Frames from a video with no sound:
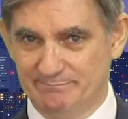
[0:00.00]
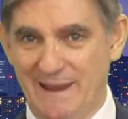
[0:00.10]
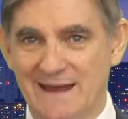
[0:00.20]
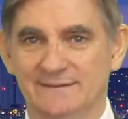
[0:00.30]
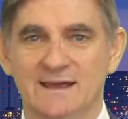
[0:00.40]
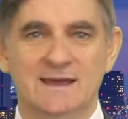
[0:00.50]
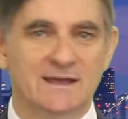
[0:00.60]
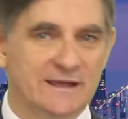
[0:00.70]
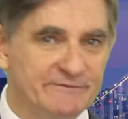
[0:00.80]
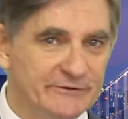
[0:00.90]
But
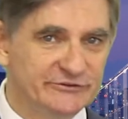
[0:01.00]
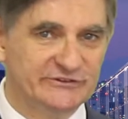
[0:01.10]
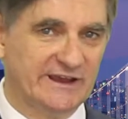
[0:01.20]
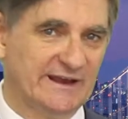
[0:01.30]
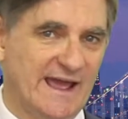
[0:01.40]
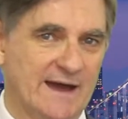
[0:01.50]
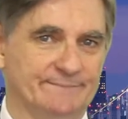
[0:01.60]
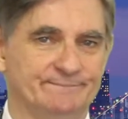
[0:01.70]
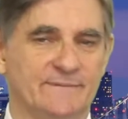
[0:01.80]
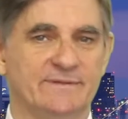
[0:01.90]
if you stick it
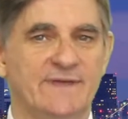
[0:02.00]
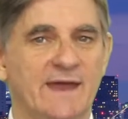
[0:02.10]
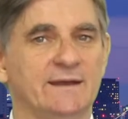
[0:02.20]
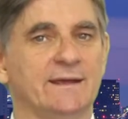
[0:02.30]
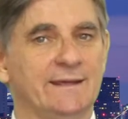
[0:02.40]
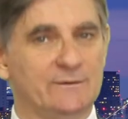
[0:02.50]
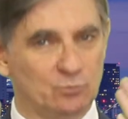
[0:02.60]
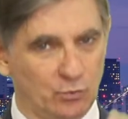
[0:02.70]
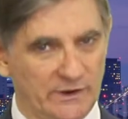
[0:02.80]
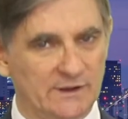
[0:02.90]
out, then it
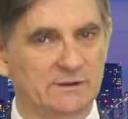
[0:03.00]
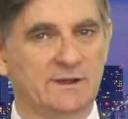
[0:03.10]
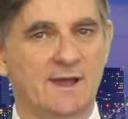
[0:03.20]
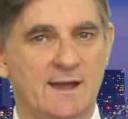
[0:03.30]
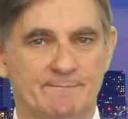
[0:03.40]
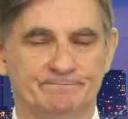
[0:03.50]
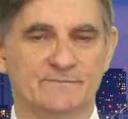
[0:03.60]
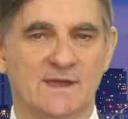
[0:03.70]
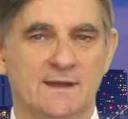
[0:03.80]
will come.